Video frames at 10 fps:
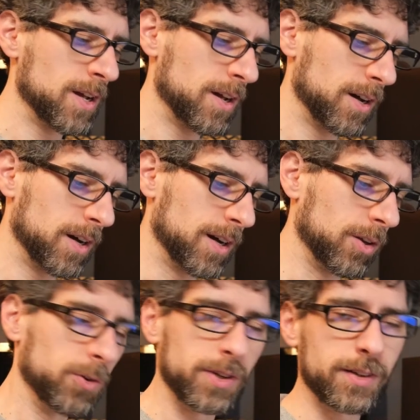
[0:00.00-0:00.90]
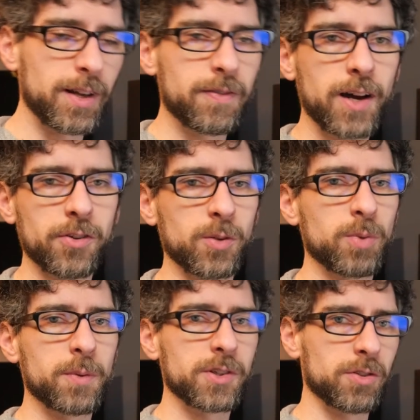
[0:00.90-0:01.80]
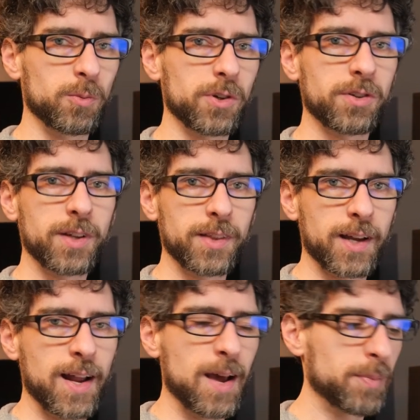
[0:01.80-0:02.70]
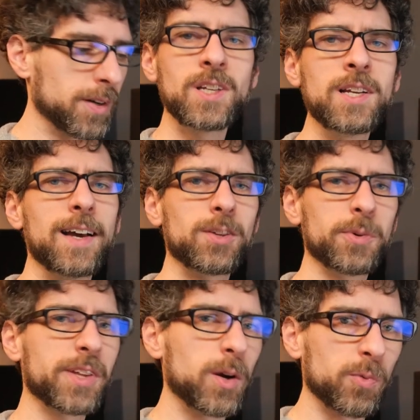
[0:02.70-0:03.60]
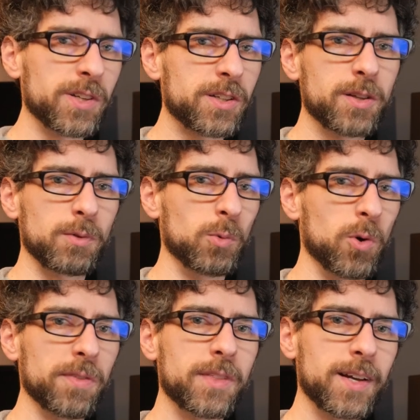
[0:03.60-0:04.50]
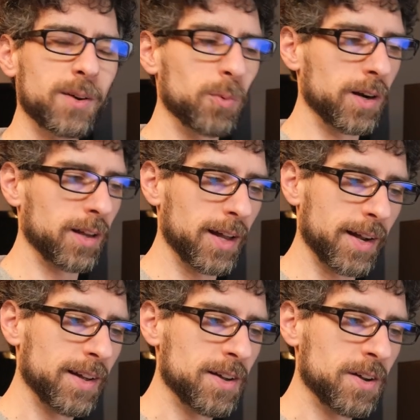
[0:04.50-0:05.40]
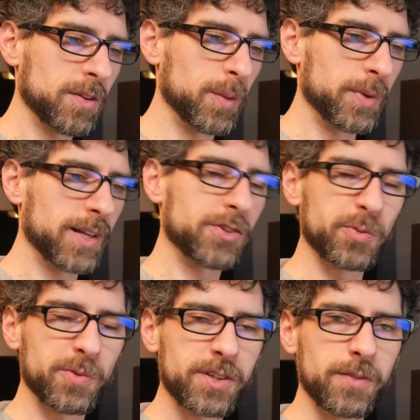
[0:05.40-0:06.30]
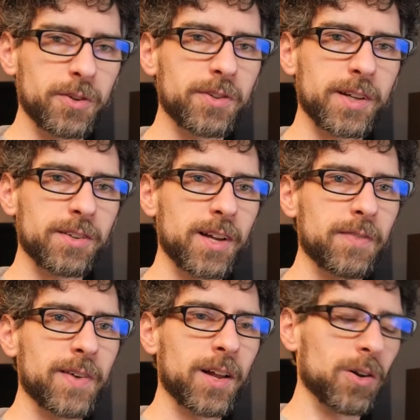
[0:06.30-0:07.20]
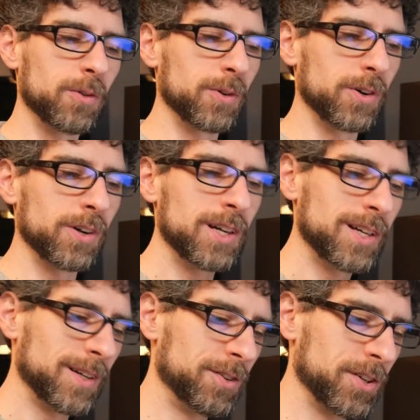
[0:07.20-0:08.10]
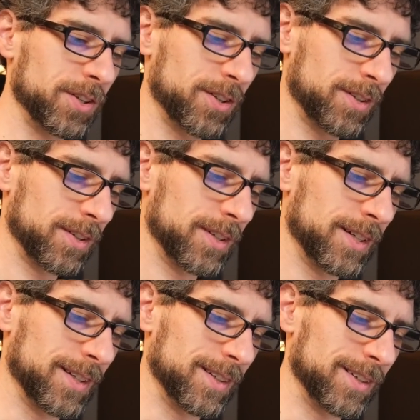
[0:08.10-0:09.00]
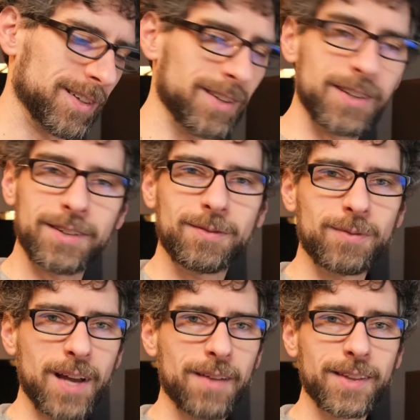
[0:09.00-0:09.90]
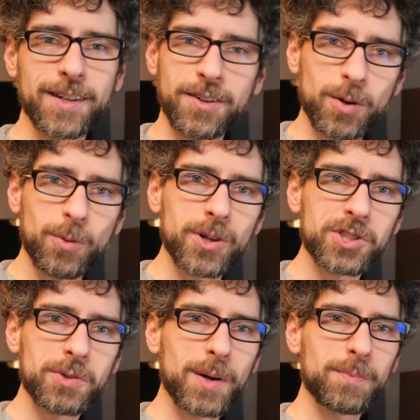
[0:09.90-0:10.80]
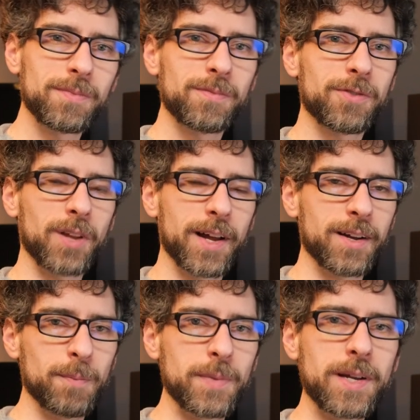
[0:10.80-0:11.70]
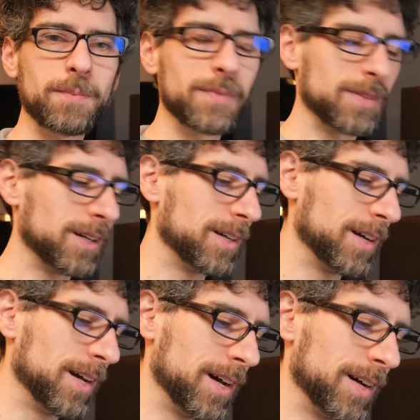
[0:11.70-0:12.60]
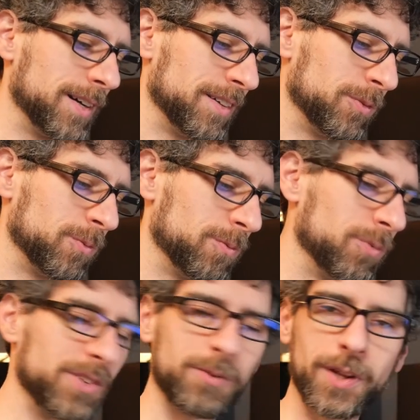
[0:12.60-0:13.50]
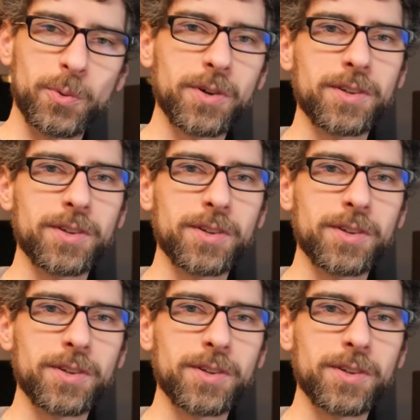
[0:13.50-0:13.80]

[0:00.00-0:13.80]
losing save files is pretty much the worst thing that can happen. It's almost like a risk to reward thing where like the potential risk of losing a save file over just having the Dinner Boy show up for like a meme wasn't really worth it to